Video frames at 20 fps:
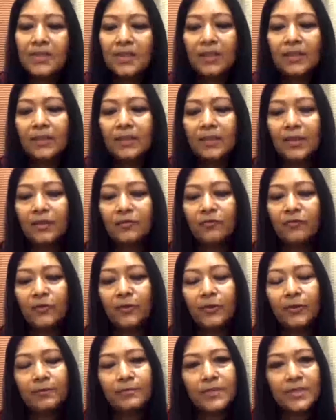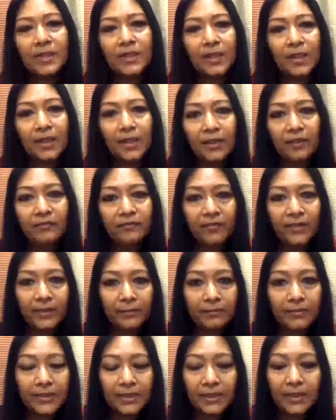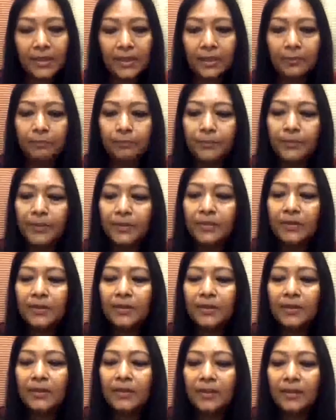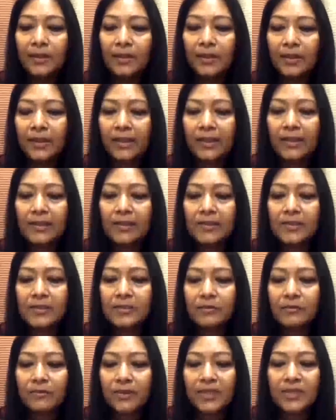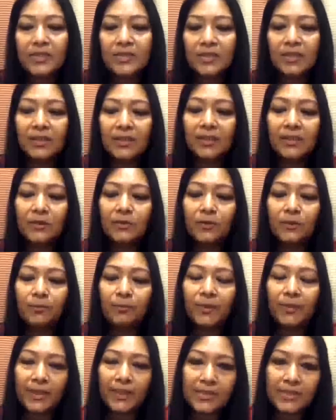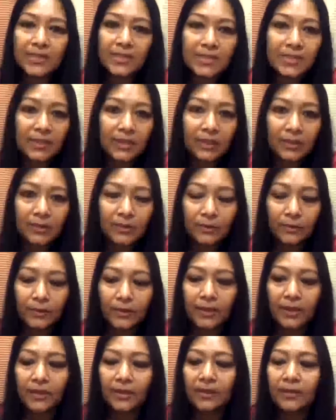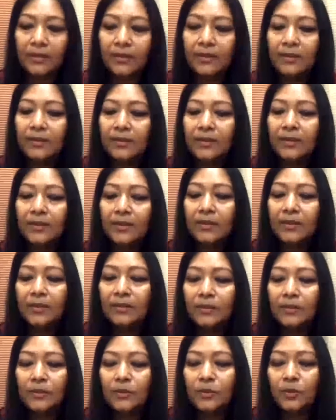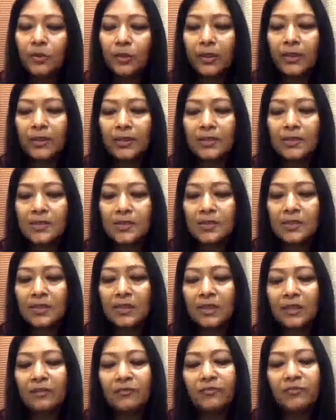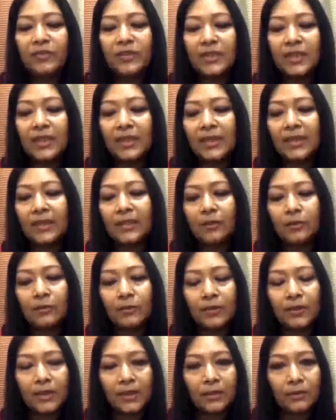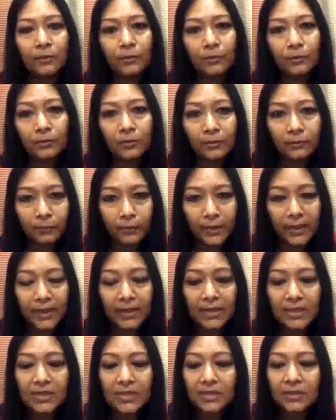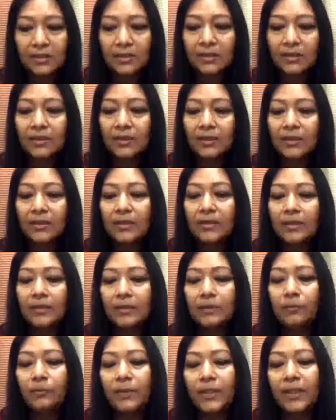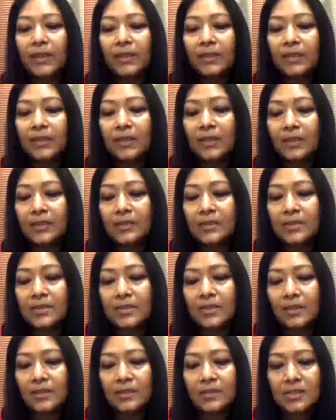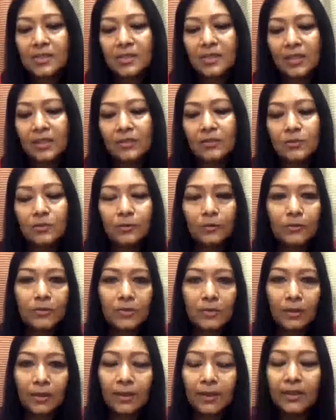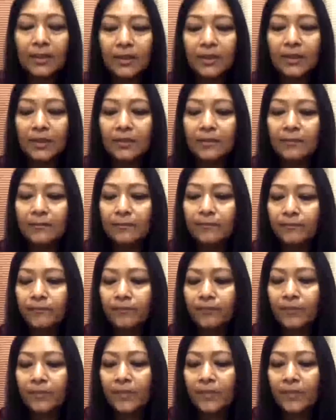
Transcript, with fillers: The skin that forms a half empty cup, nails rusting into the places they join, joints dovetailed on their own weight, the way things stay so solidly